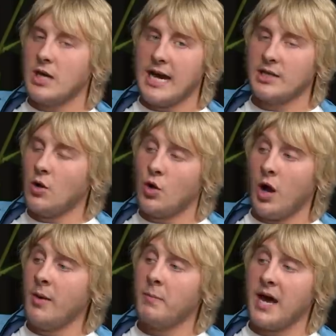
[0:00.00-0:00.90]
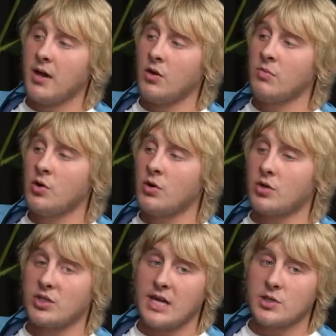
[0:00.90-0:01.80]
I don't comment back no more,
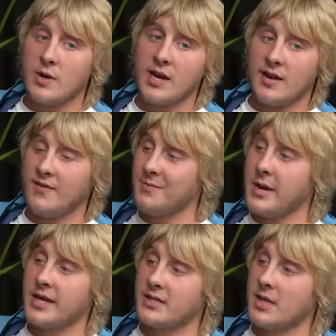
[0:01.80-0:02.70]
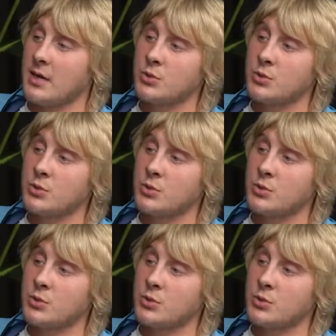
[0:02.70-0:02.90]
because that's where I've had my Instagram